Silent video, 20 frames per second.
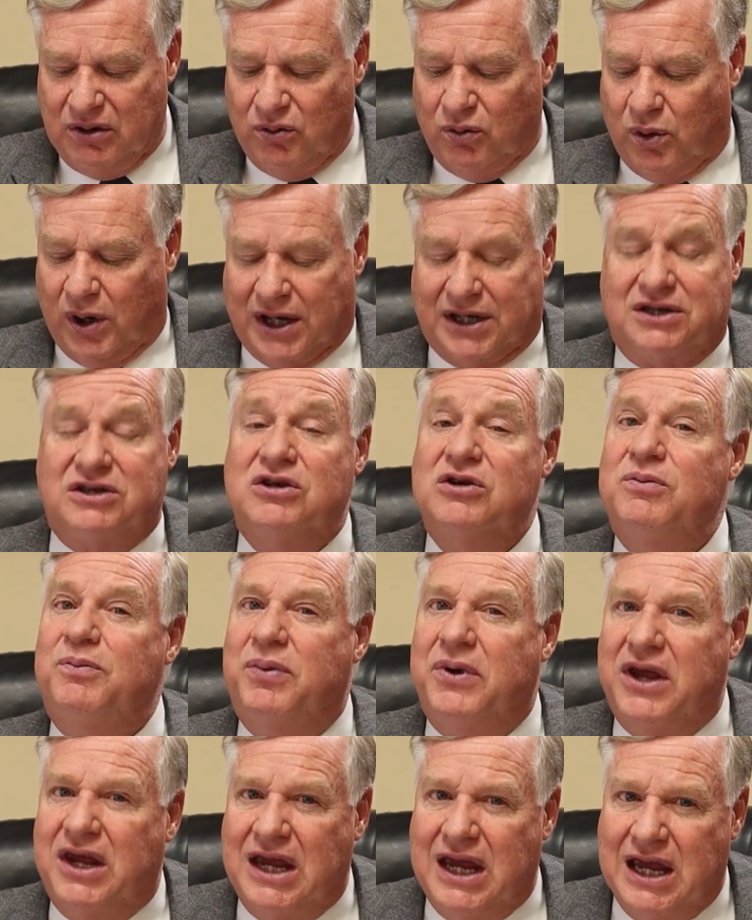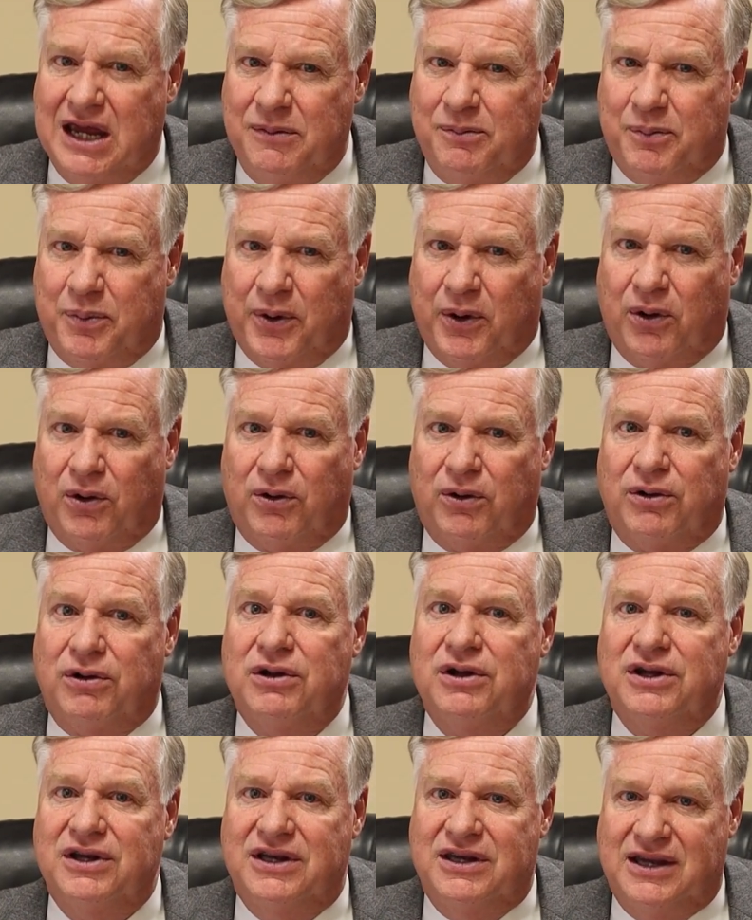What do
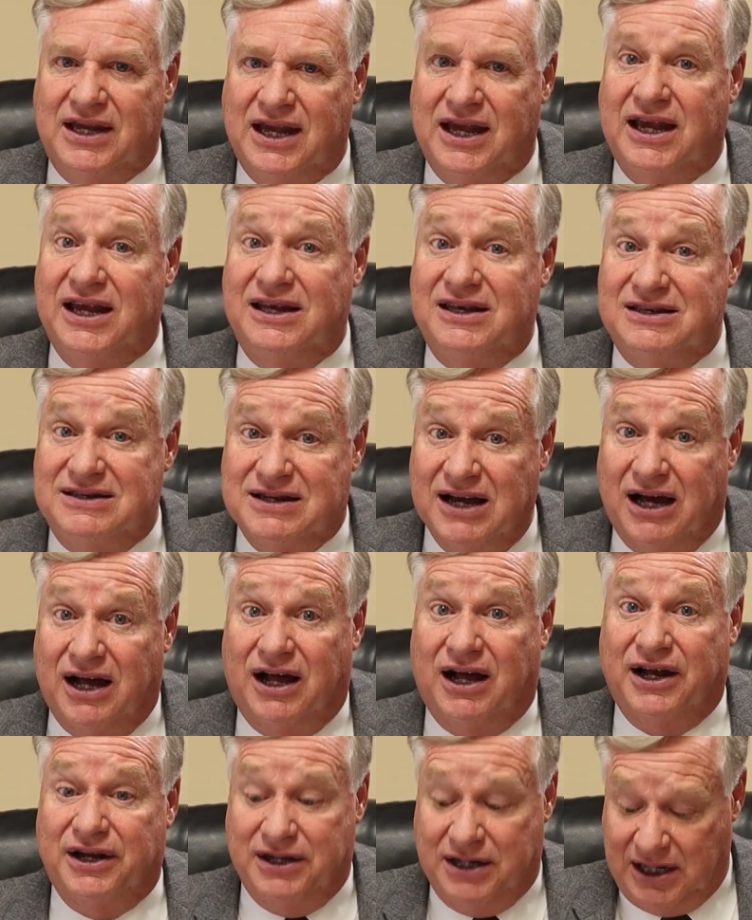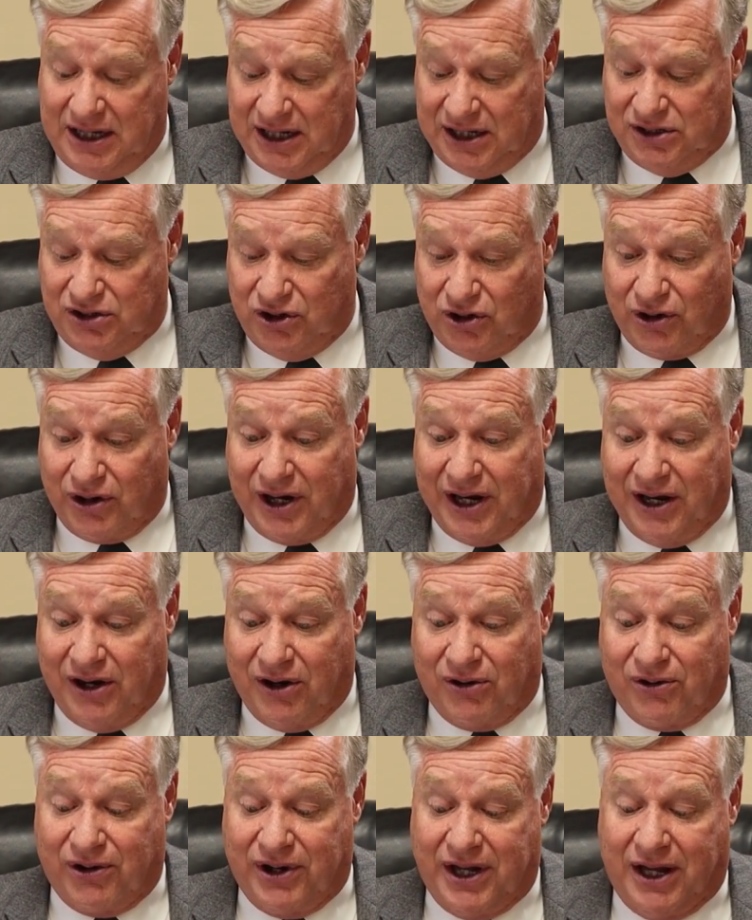people need done in your
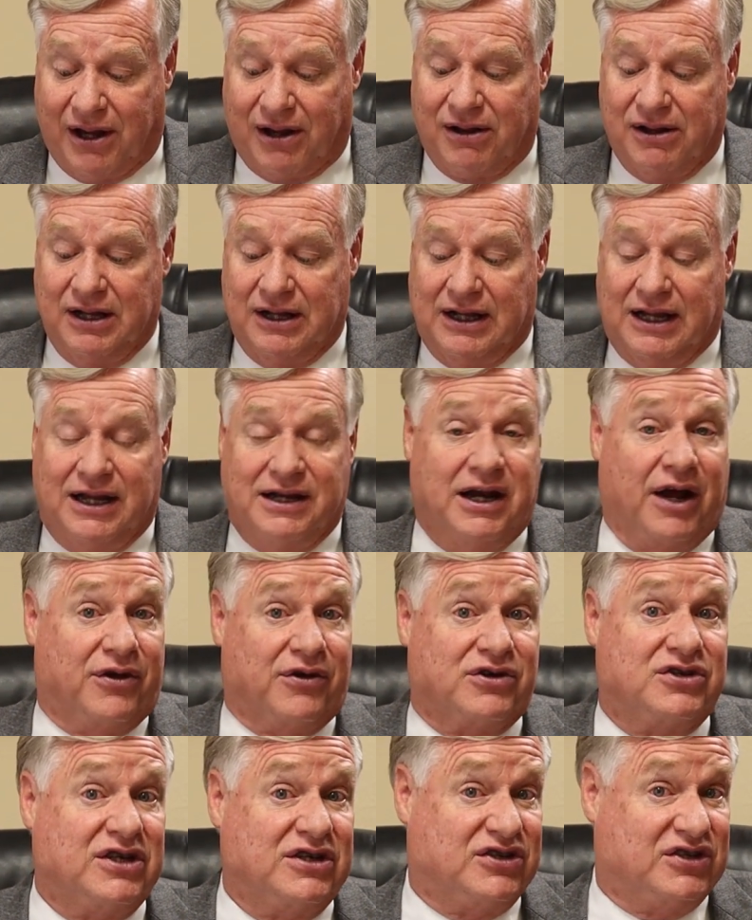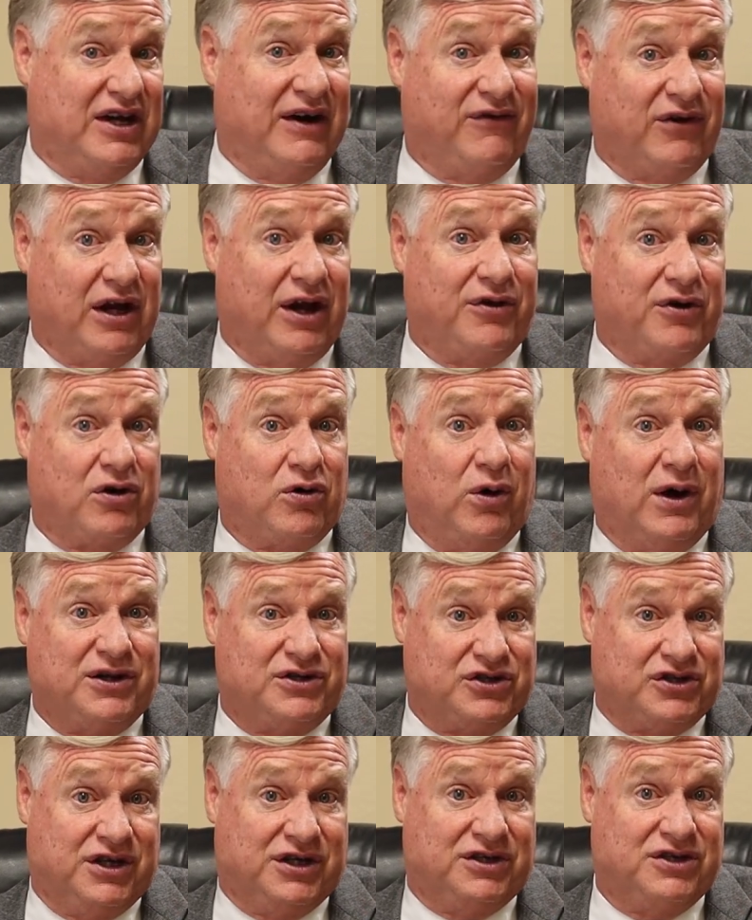area? Now, there's several other
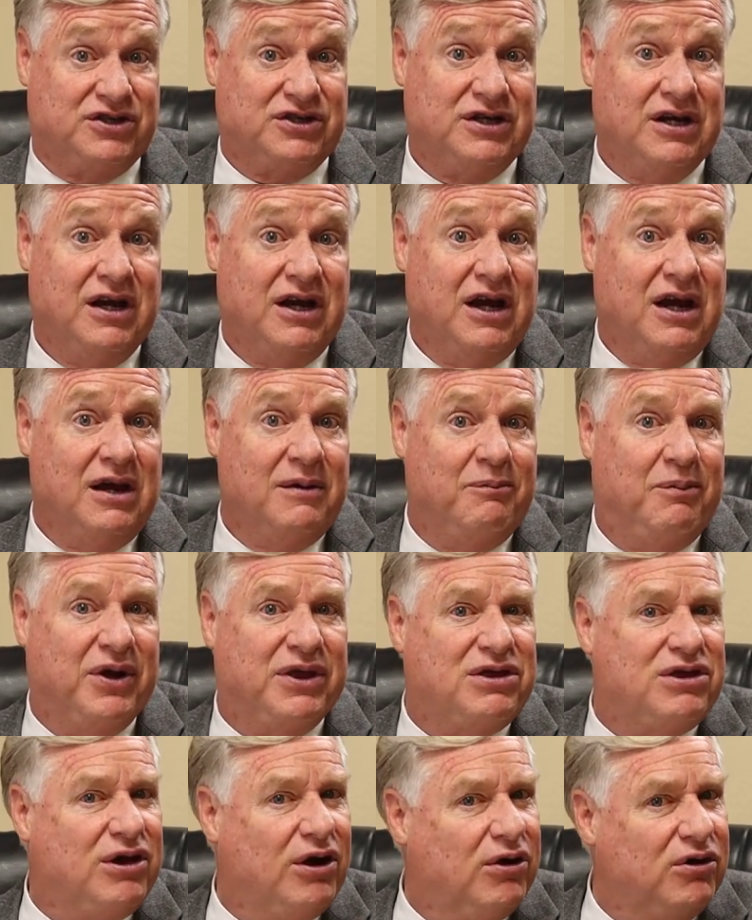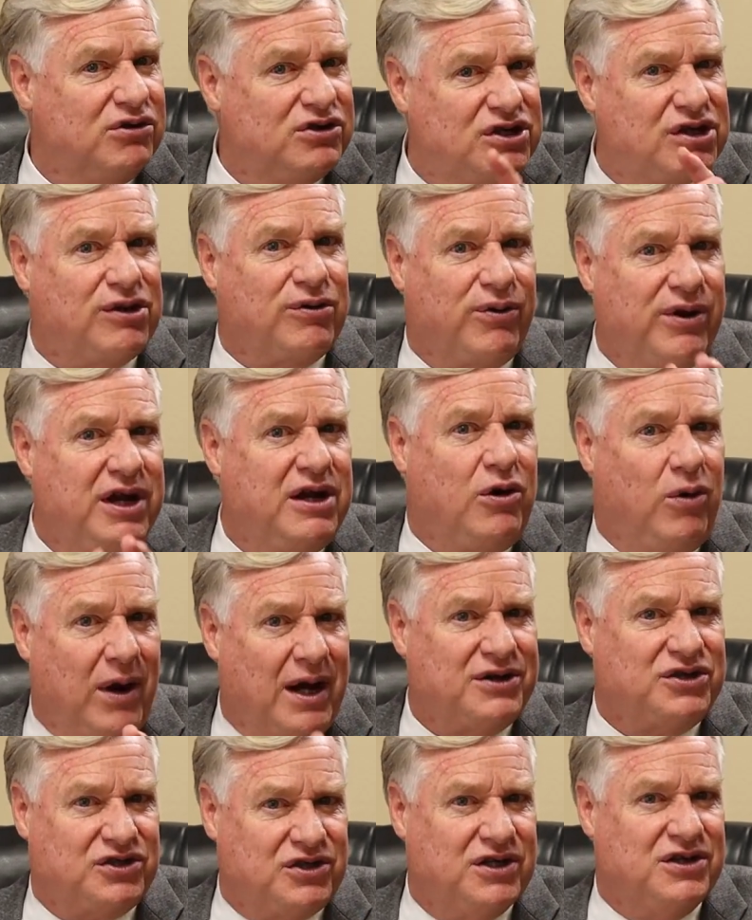questions, but those three
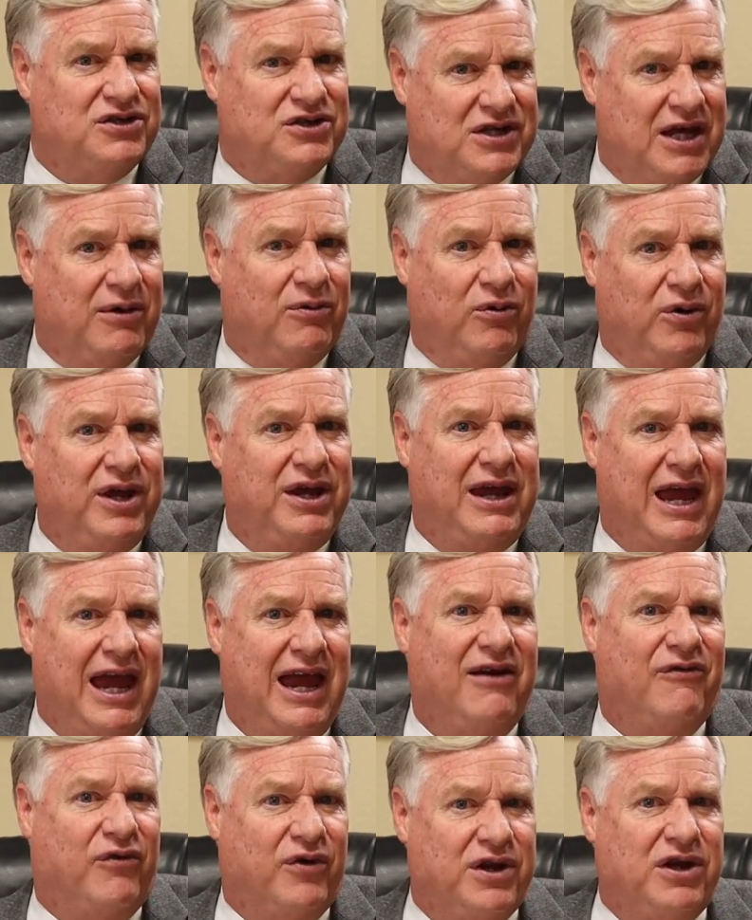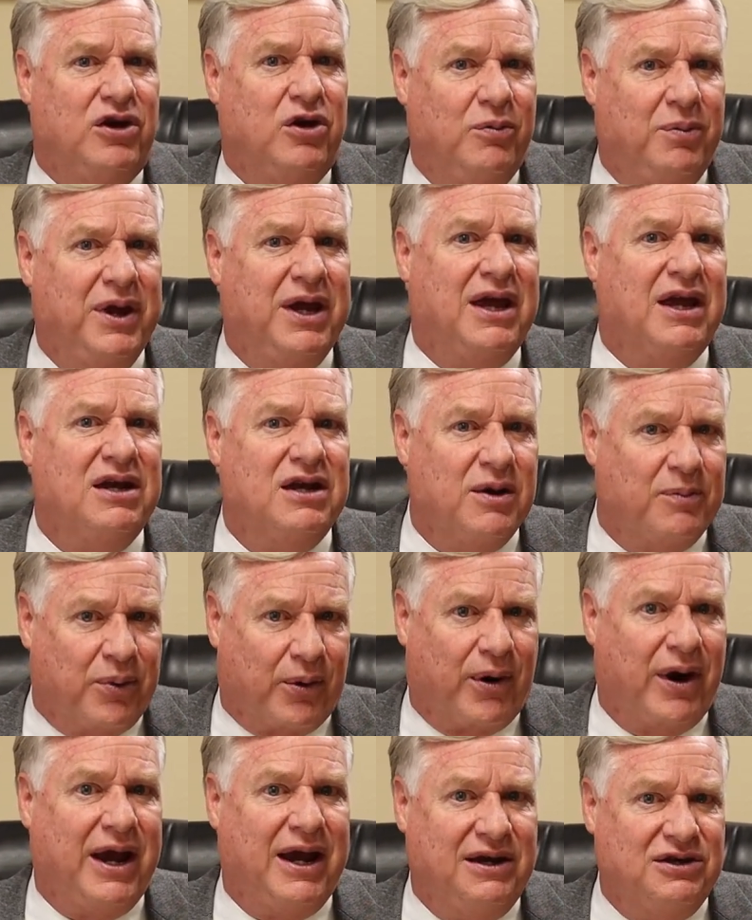questions that we gave, when you begin to
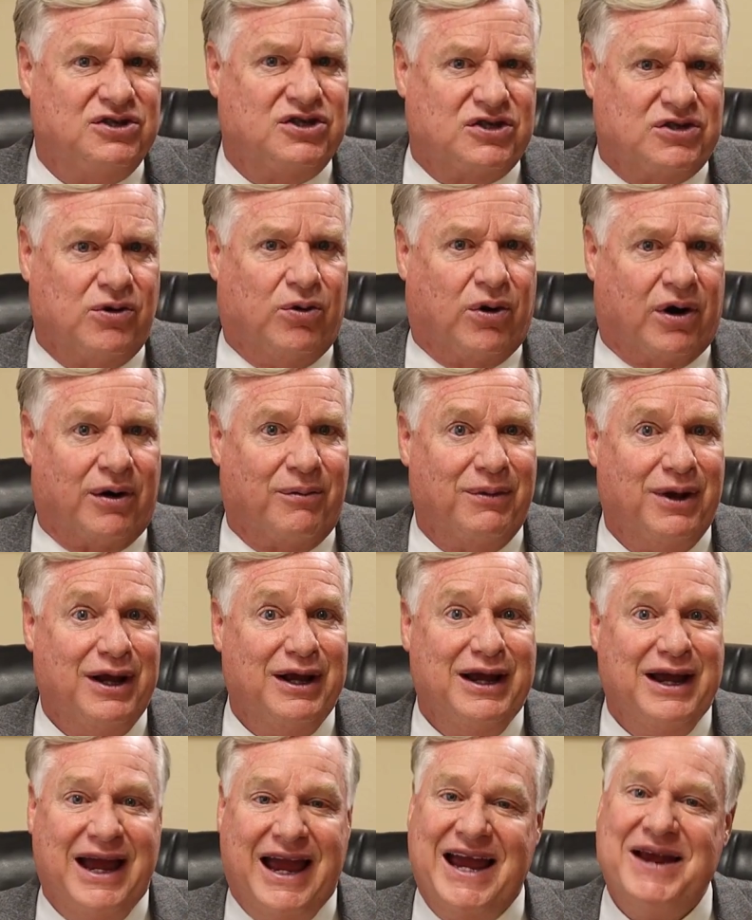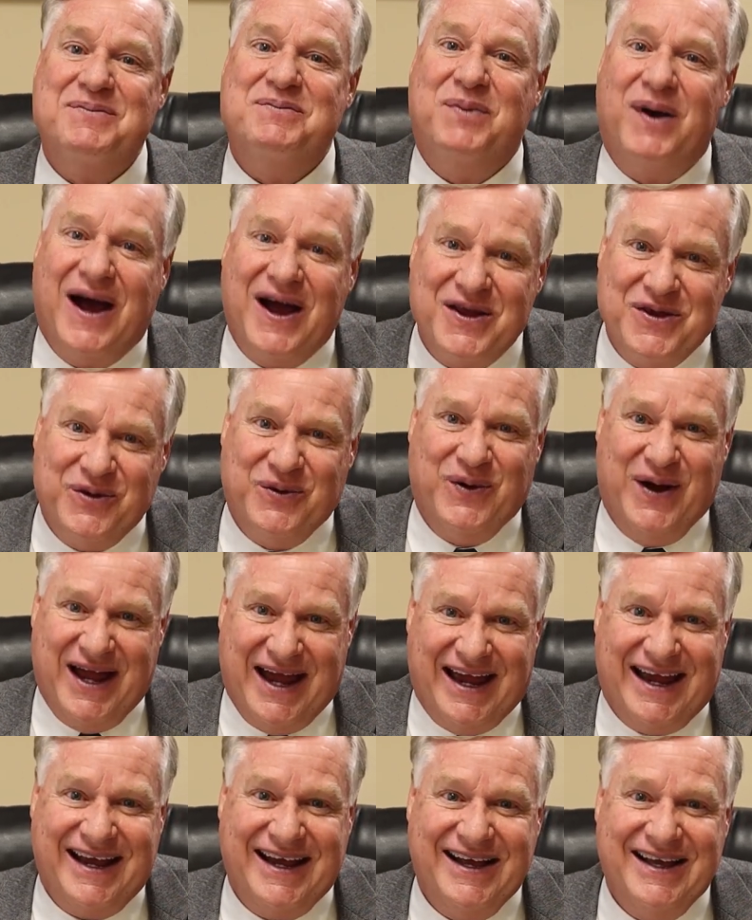brainstorm, and by the
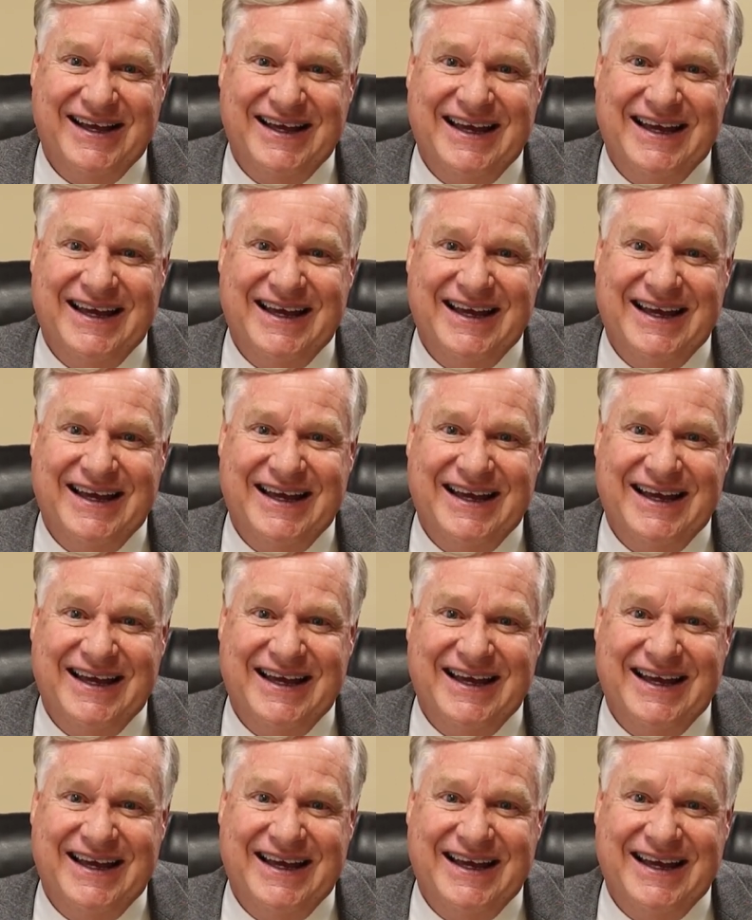way,